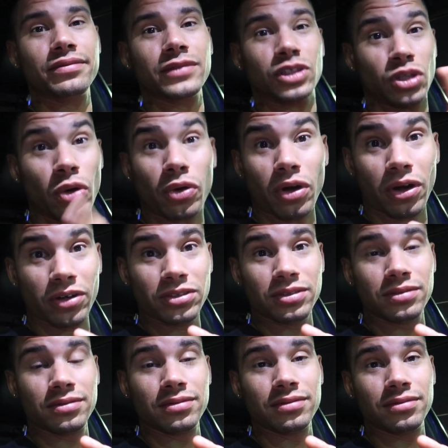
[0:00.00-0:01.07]
slow cars,
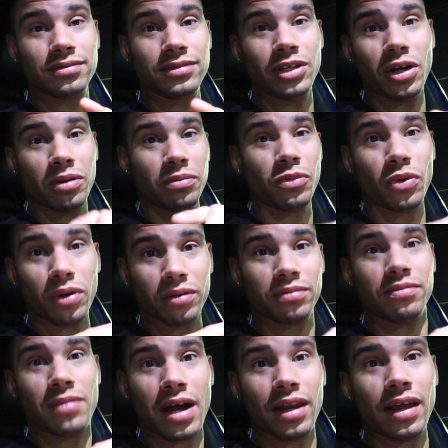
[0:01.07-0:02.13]
you know, more
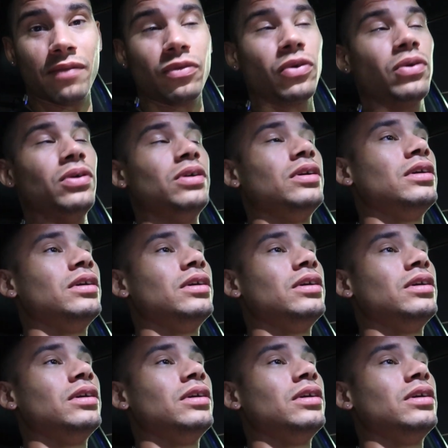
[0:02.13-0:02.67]
my level,